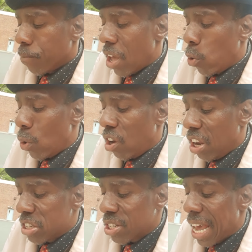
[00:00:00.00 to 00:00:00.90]
That when
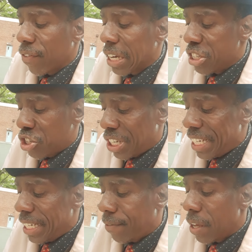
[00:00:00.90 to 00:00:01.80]
lust have
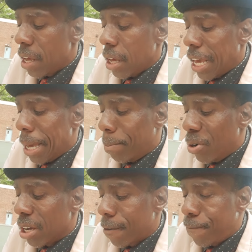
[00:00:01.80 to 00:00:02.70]
conceived, it
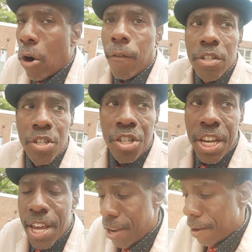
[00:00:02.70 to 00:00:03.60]
bringeth forth
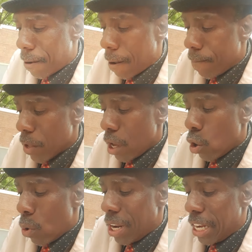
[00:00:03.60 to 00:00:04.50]
sin.
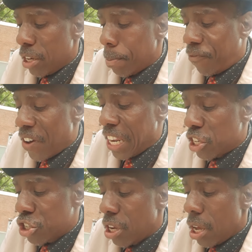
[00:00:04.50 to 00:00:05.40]
When it
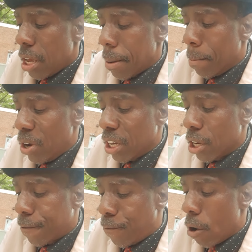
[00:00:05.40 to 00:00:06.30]
finish,
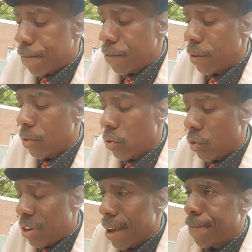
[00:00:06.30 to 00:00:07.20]
bringeth forth
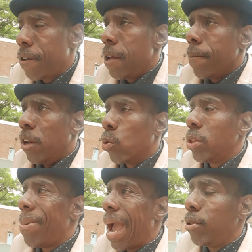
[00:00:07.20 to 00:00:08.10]
death. Look what
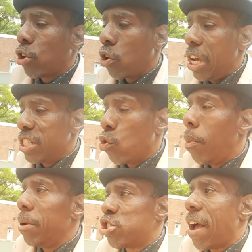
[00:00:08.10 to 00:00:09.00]
the Bible declares,
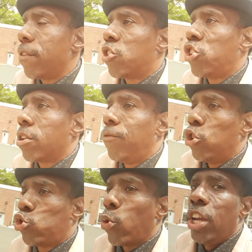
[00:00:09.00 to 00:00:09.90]
Romans chapter six
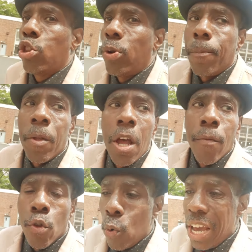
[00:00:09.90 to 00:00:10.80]
verse twenty-three.
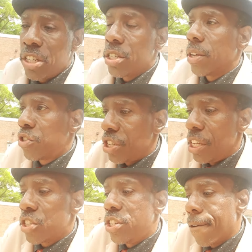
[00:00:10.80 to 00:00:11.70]
The wages of sin
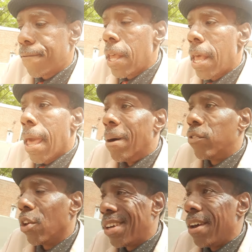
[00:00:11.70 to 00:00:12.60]
is death,
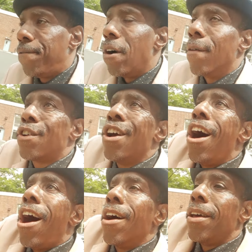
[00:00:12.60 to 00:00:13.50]
but the gift of
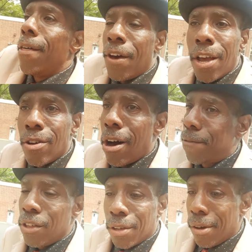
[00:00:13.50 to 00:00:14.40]
God. Thank God
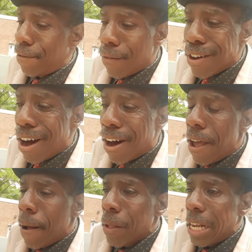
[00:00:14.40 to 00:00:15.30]
for the gift of God.
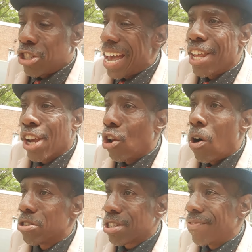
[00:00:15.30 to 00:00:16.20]
Santa
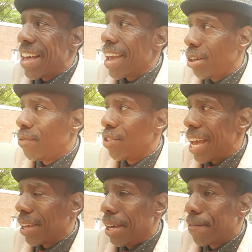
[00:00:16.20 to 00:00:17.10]
Claus cannot give you
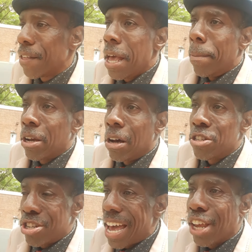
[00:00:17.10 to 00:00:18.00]
that gift
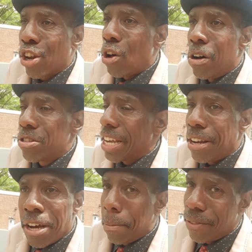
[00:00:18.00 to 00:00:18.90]
because Santa Claus
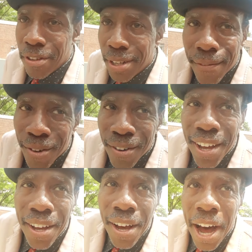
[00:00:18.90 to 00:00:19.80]
ain't nothing but the devil.
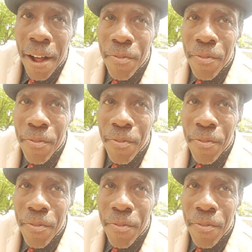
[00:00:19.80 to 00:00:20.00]
Huh.